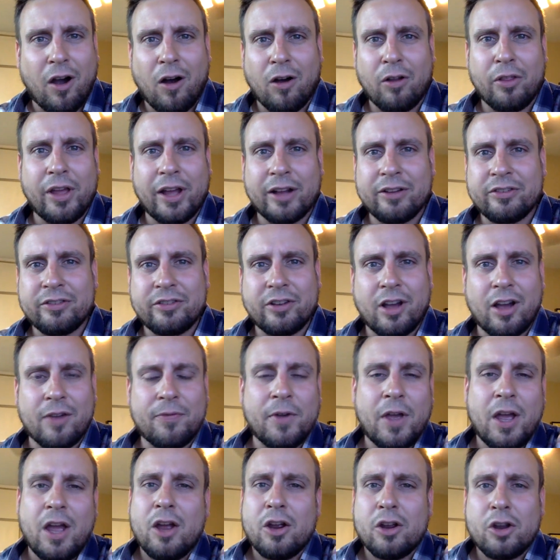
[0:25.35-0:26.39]
all that
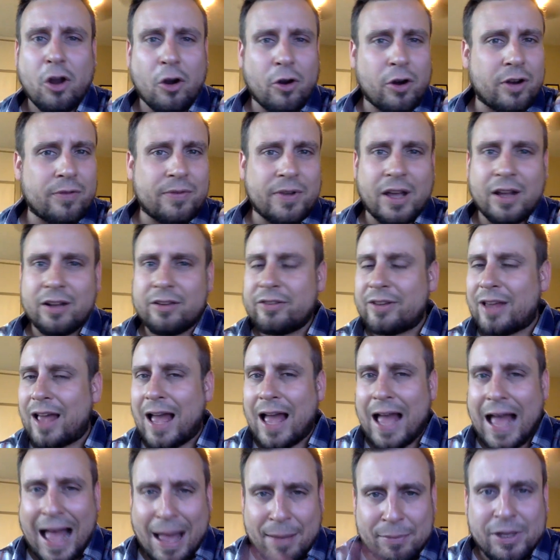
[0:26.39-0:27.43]
stuff, current events.
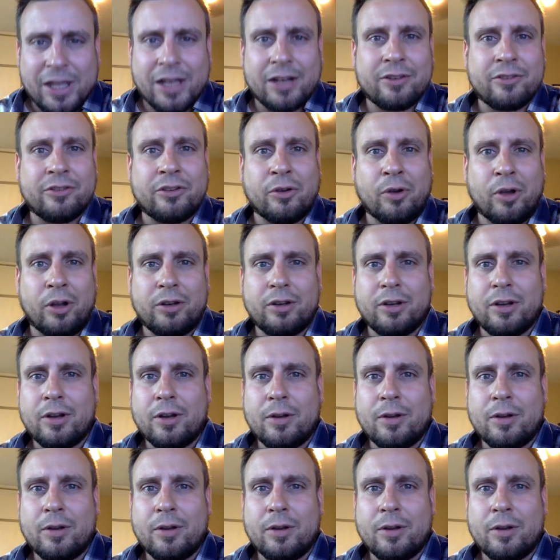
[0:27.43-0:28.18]
I'm getting to it.